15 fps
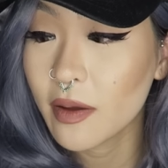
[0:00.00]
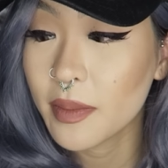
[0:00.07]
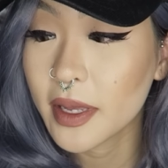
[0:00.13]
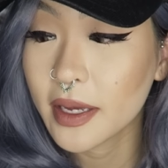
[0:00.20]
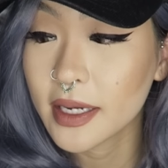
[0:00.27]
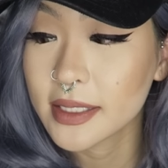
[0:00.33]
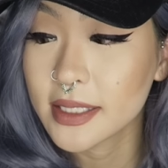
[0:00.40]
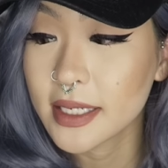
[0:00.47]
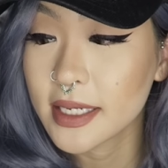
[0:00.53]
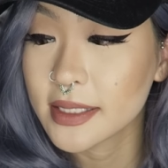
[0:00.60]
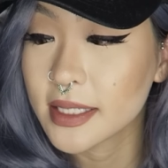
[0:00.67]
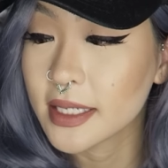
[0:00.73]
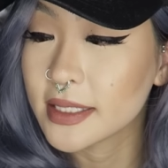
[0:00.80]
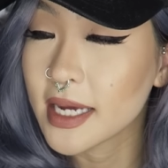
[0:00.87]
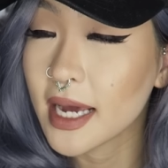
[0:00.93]
because it
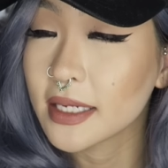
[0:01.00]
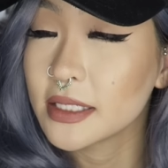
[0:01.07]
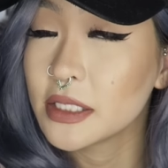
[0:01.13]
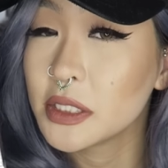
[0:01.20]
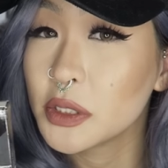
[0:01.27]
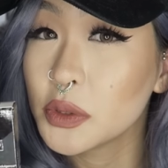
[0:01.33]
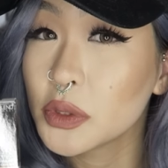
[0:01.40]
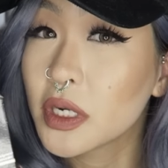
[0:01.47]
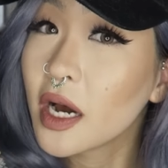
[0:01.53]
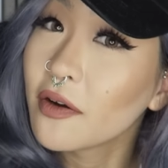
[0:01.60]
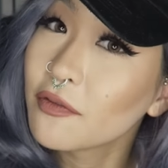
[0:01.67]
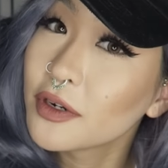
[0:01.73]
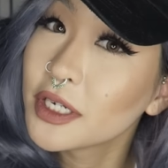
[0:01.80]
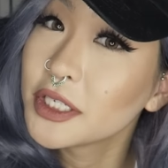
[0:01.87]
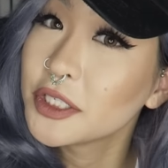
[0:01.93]
is a tattoo
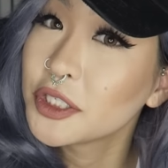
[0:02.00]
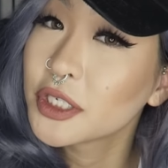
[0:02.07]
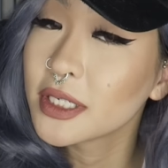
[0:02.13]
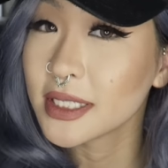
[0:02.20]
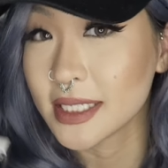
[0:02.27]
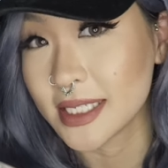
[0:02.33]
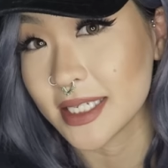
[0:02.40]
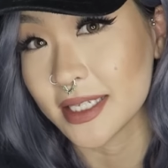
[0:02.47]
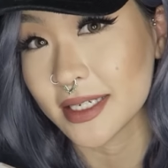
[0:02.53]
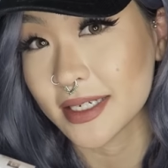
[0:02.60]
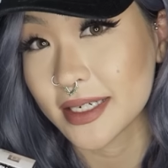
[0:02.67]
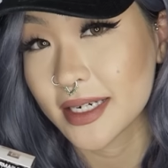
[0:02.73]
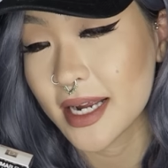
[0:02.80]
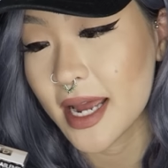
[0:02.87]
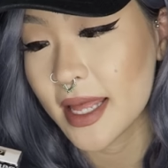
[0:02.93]
coverage concealer.